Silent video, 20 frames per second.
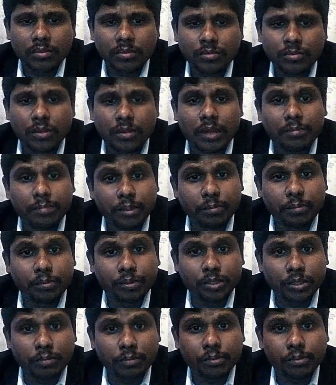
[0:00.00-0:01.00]
So admin
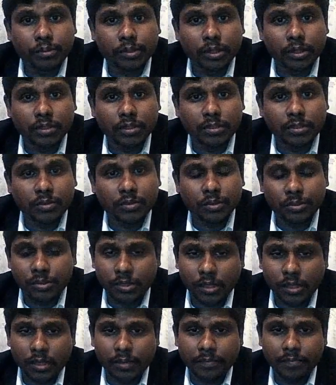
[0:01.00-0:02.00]
portal is
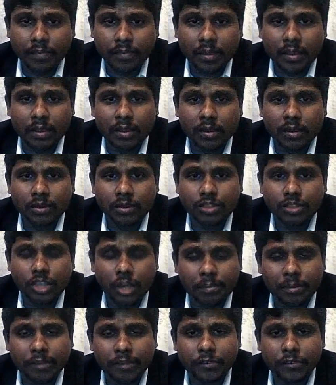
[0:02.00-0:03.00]
crucial. On
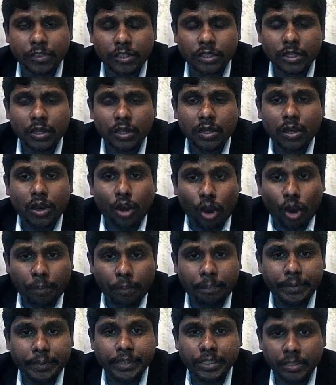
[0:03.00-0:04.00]
top of it,
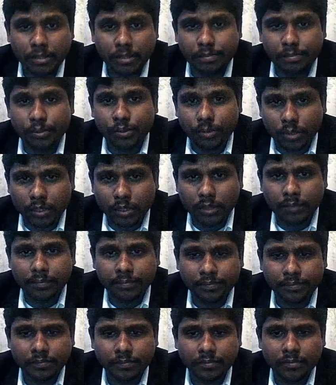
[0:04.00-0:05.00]
operational portal.
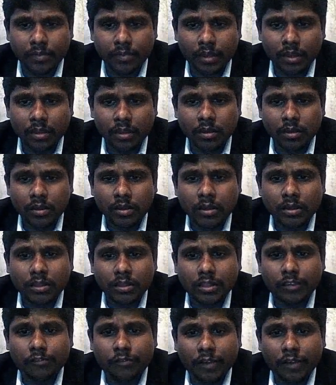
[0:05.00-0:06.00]

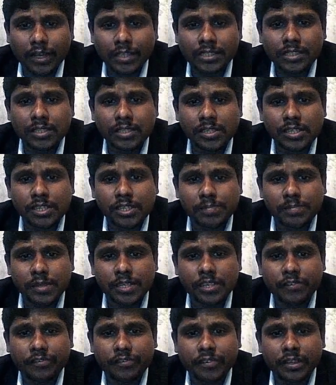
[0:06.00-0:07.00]
The functional
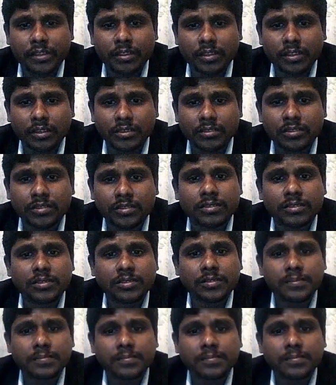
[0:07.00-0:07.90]
specific things